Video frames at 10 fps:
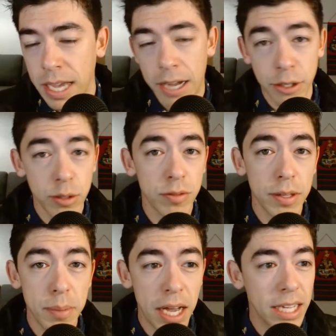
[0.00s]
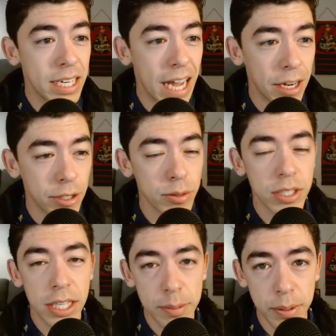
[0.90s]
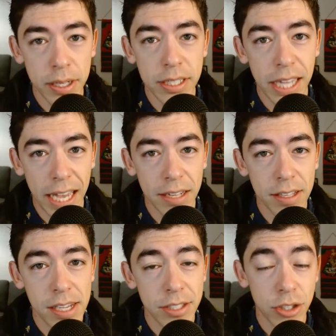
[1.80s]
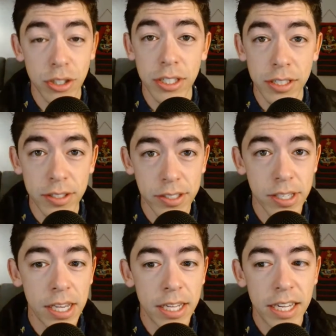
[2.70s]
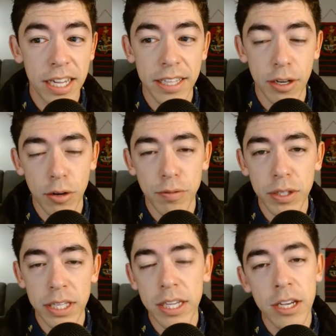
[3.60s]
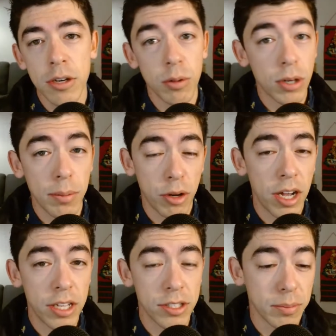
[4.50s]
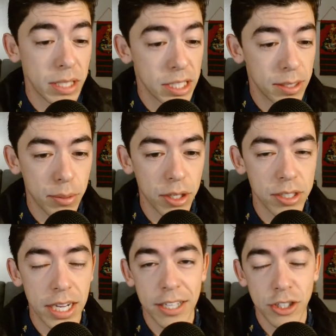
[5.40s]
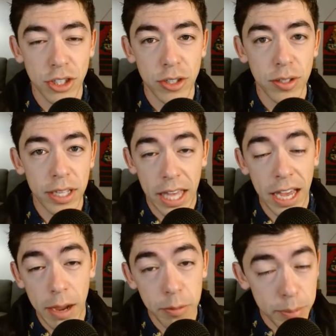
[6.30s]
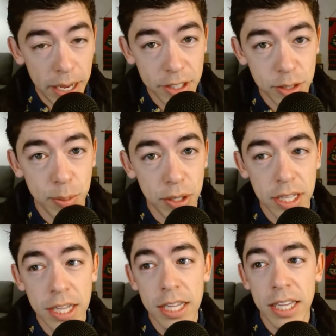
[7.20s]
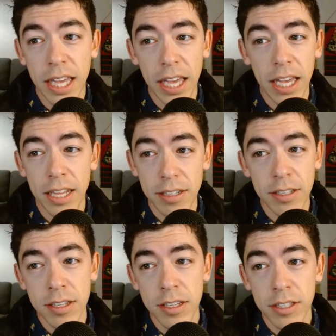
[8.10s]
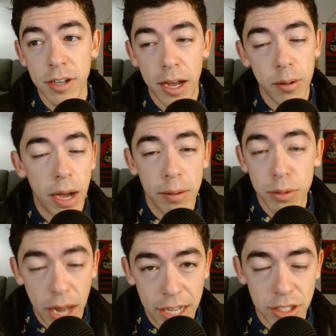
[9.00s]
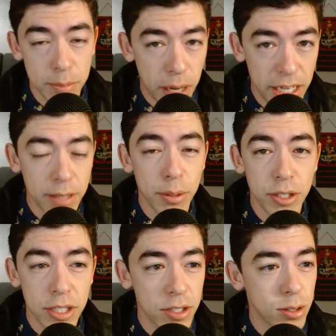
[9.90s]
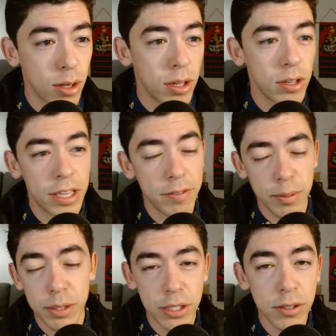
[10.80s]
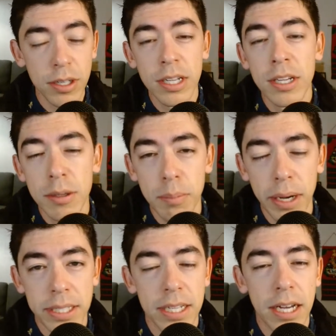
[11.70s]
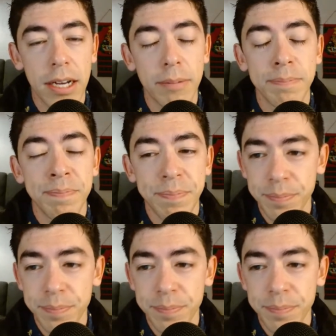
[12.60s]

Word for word: how to use flipmine and how to use keepa uh, to analyze good deals and then hopefully we'll come across some decent books that i can show you like hey i would buy this book and you know i, I won't actually buy any of the books here so i'll, I'll give them to you but um,